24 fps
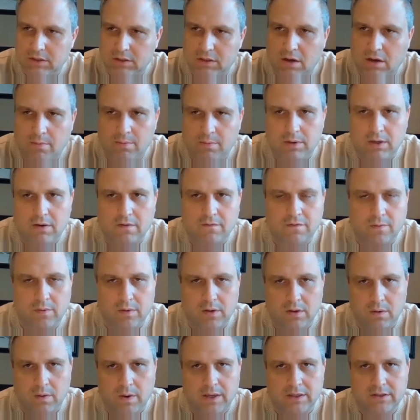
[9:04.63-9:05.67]
coming in from the
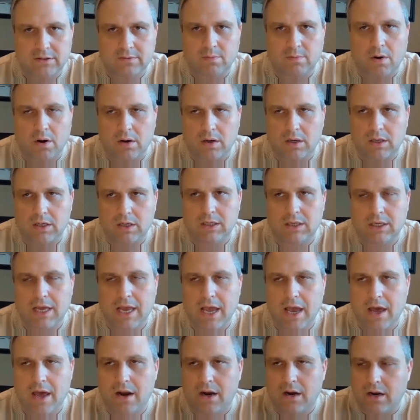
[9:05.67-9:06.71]
US market into
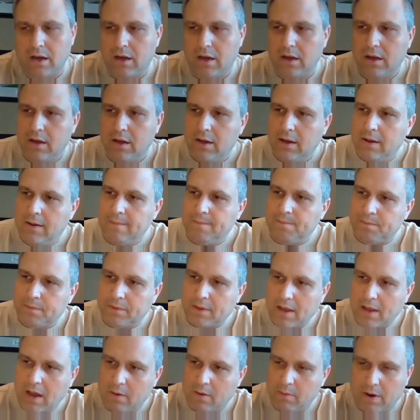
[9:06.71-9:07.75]
Canada
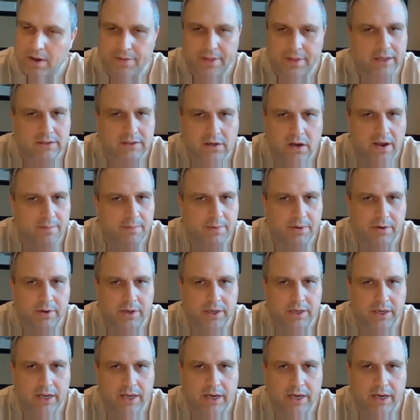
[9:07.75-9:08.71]
around that time period.